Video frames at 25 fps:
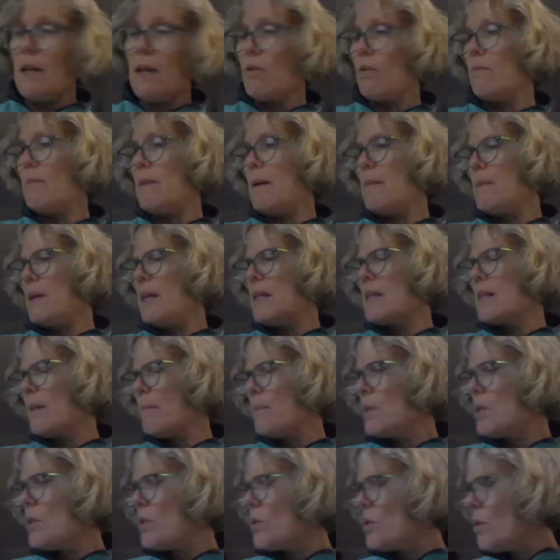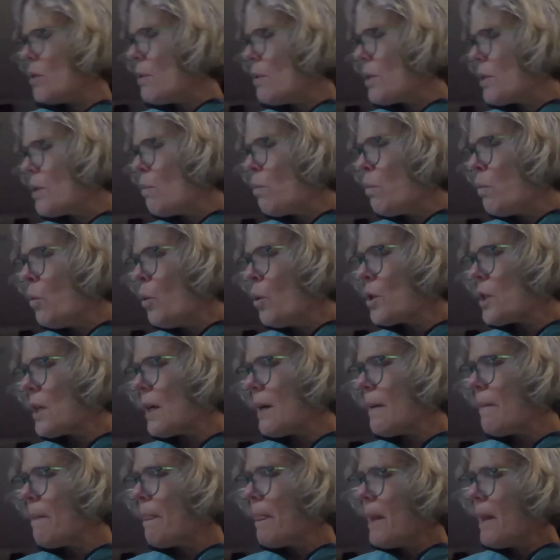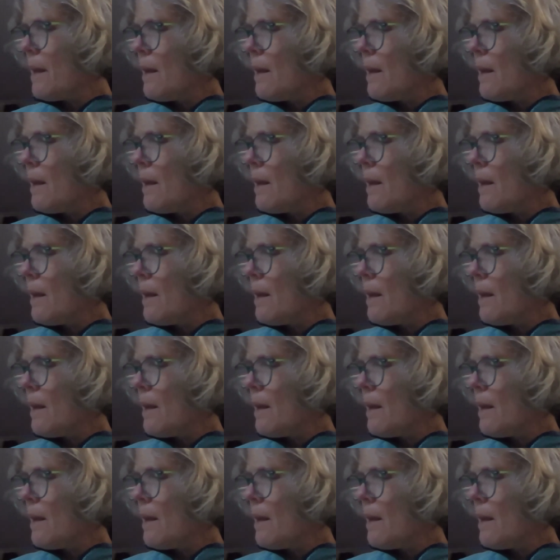I cannot remember. It's something to do with the water.